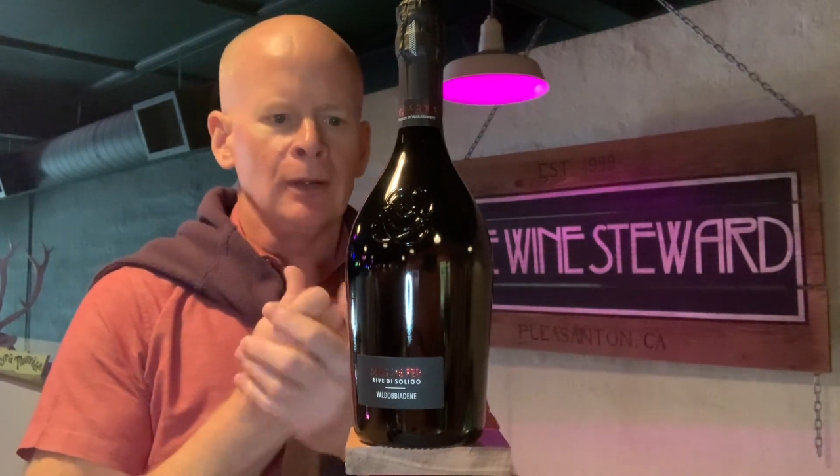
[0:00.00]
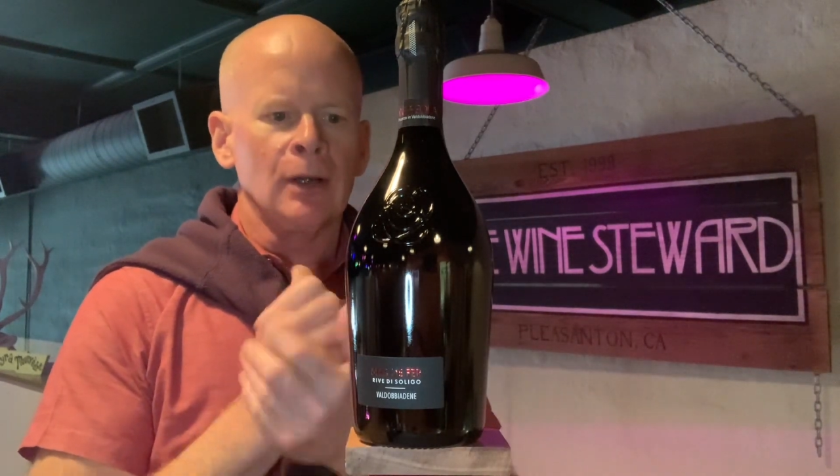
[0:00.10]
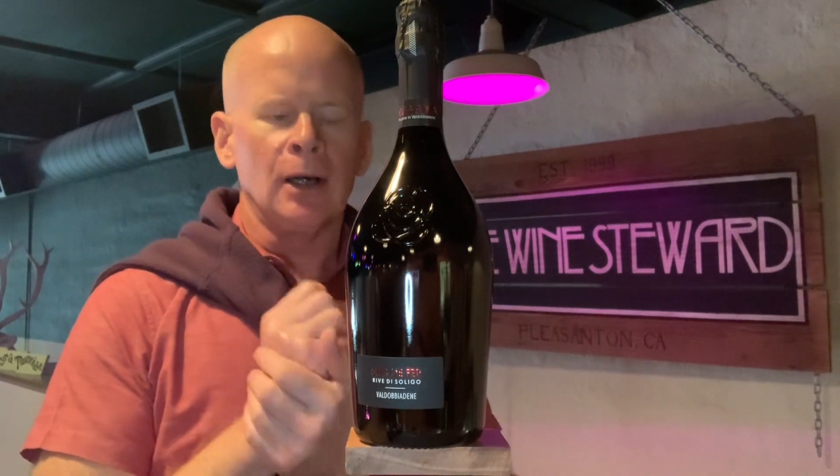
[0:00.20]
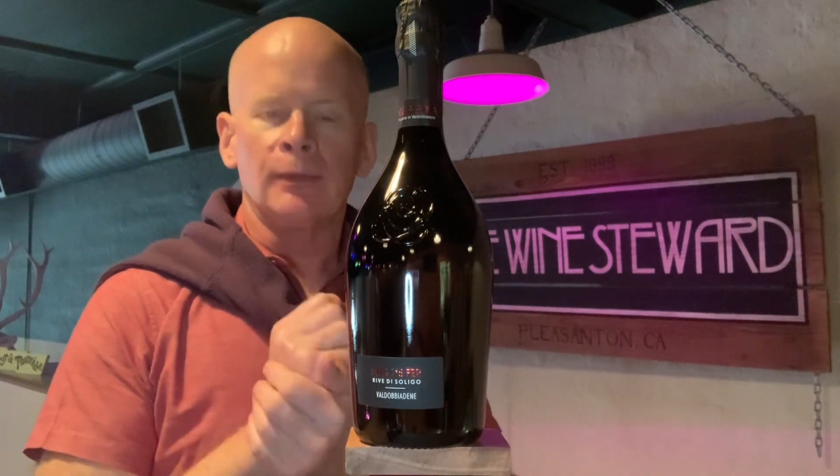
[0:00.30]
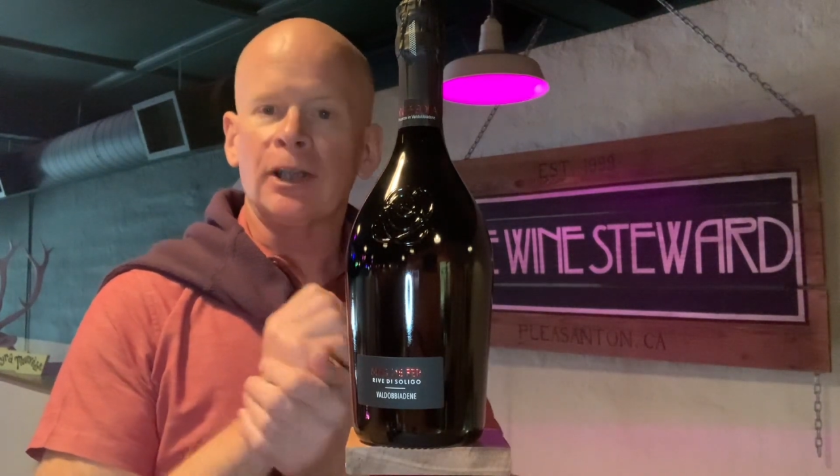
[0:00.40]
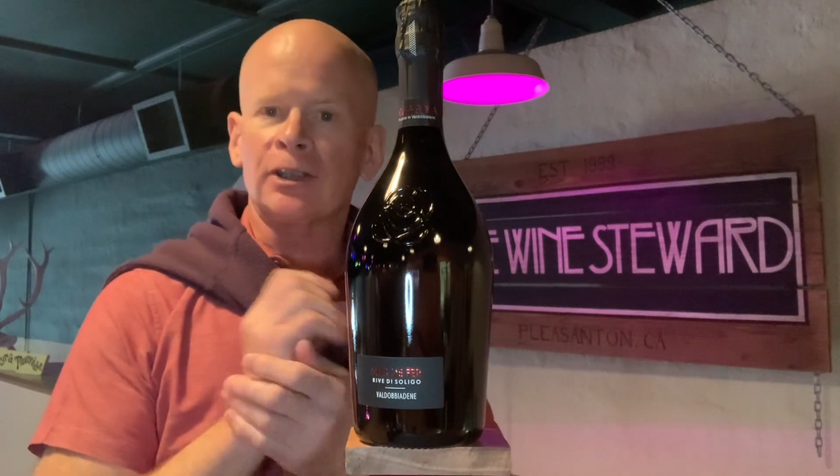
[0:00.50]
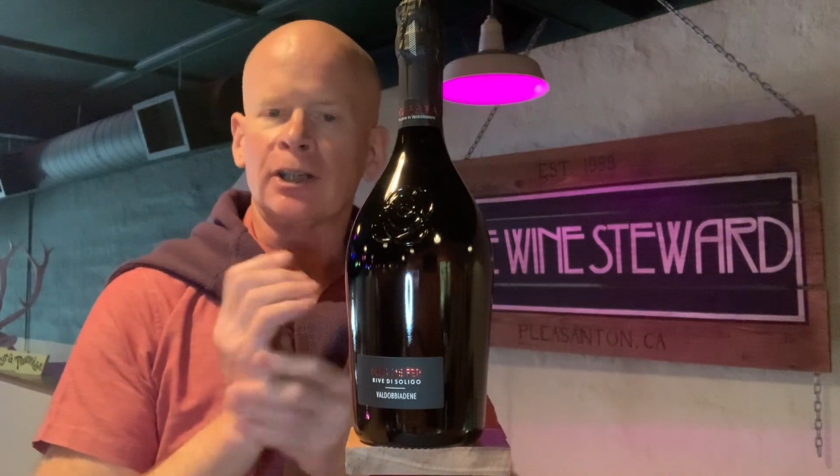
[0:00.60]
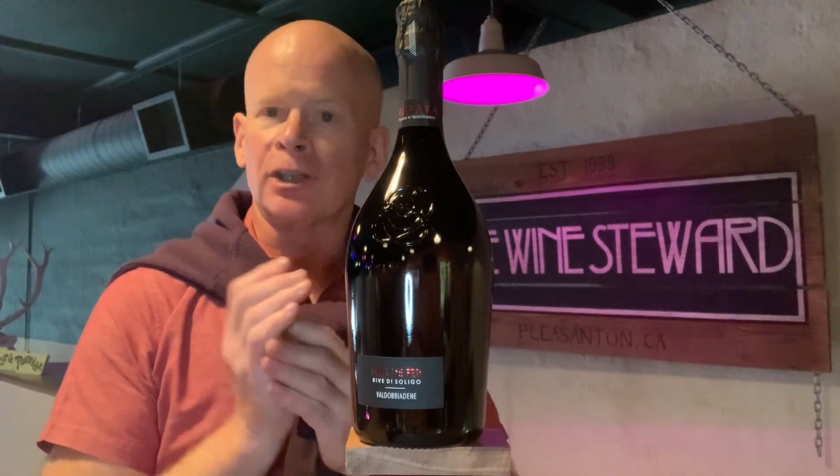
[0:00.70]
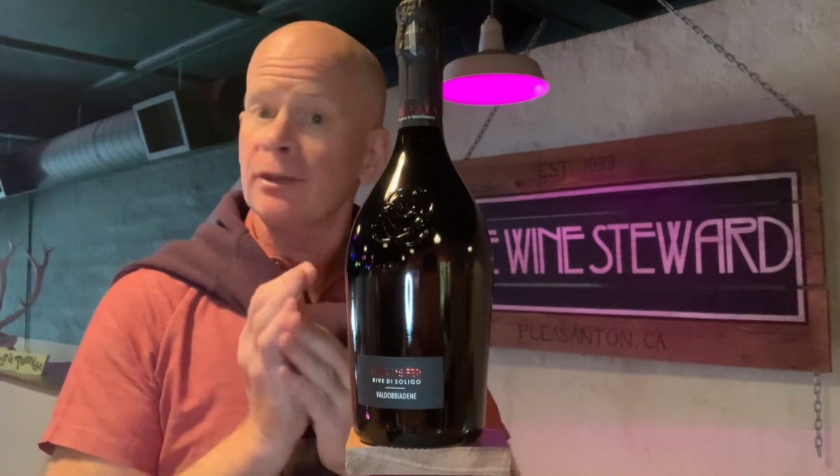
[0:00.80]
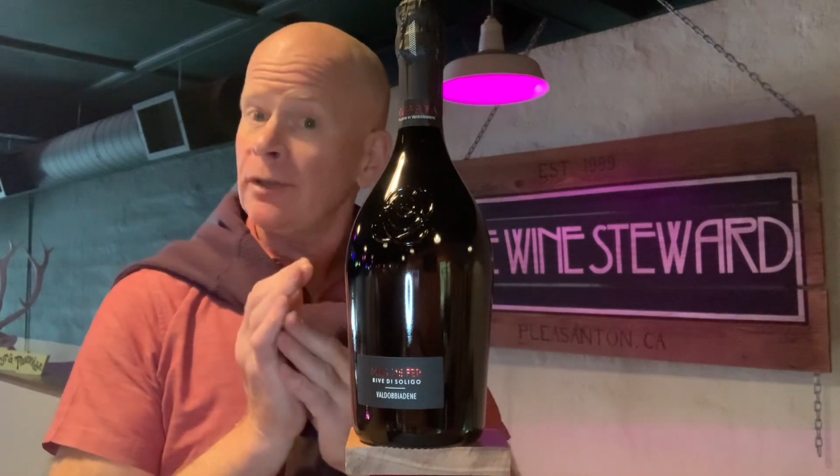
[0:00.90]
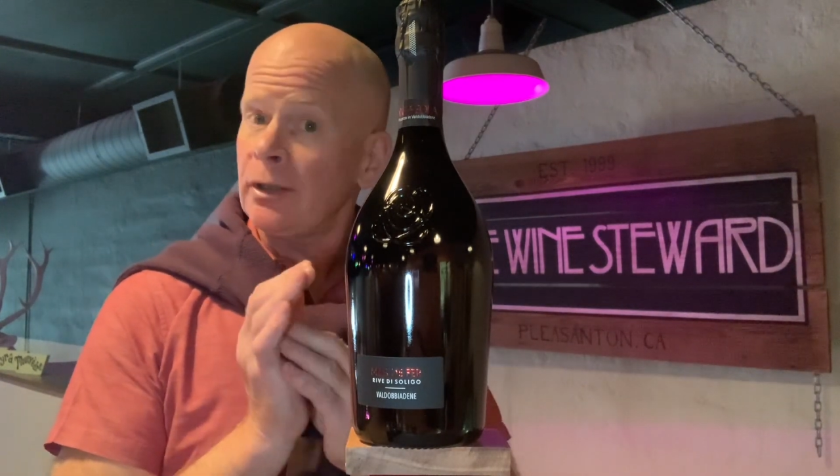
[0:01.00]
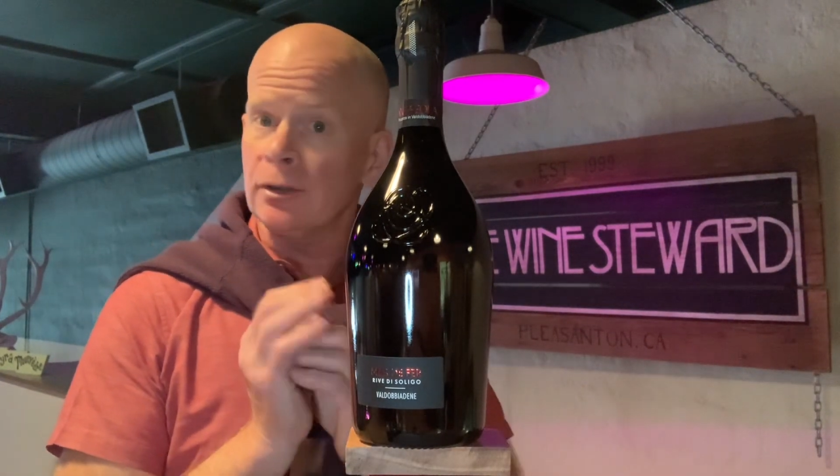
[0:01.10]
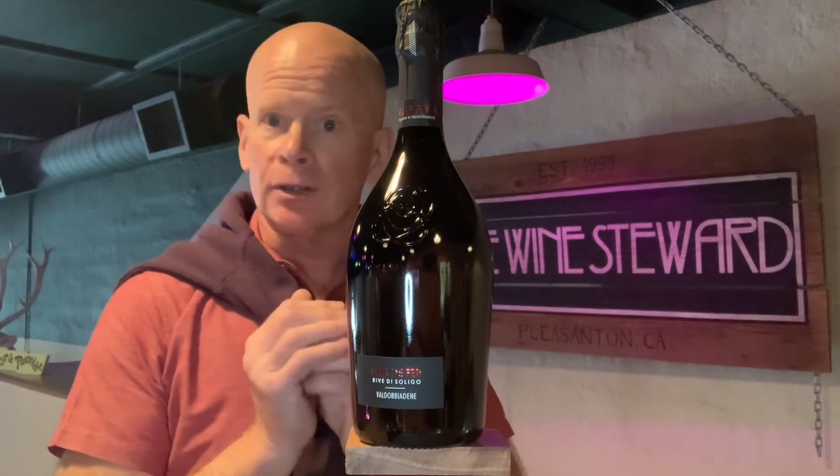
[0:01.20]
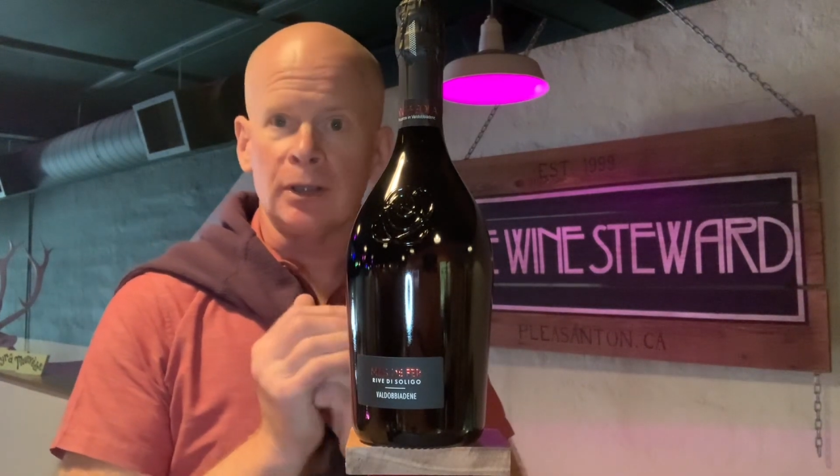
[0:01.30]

That's actually vintage,